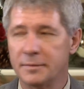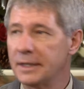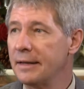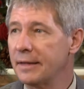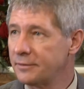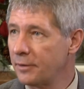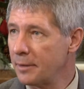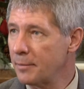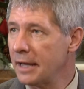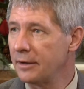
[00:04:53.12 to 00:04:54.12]
Today that's very
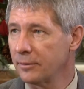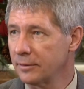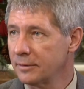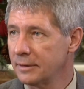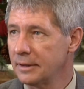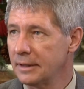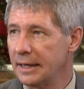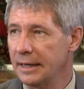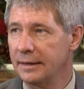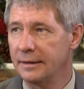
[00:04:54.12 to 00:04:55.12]
manual.
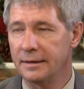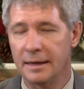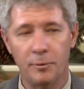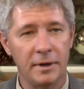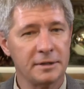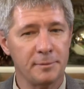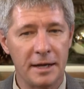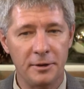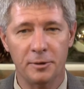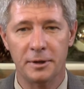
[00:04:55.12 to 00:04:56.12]
And when it's
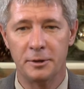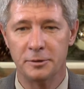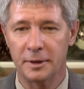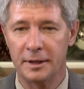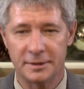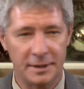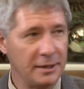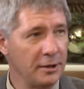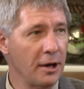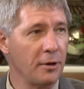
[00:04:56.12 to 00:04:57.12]
manual, it usually doesn't
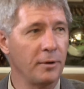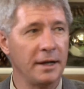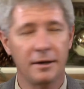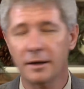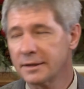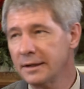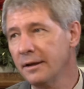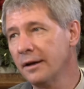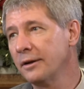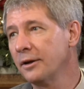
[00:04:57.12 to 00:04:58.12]
get done. And when it does get
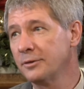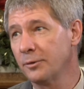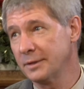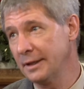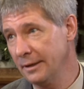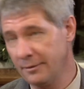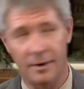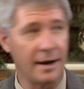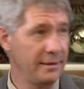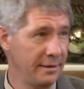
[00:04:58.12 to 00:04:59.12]
done, it doesn't always get done
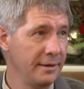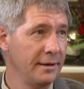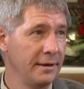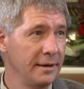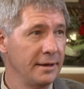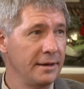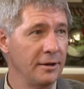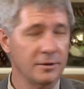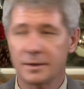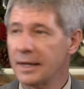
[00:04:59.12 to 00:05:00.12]
right.
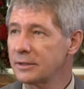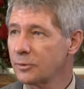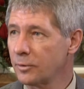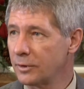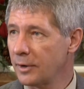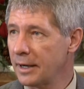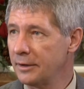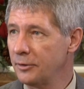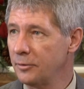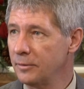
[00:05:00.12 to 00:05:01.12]
So that's what we're
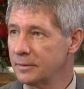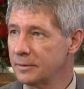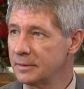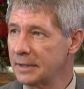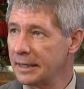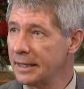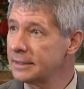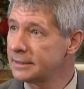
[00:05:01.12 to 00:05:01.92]
trying to, again,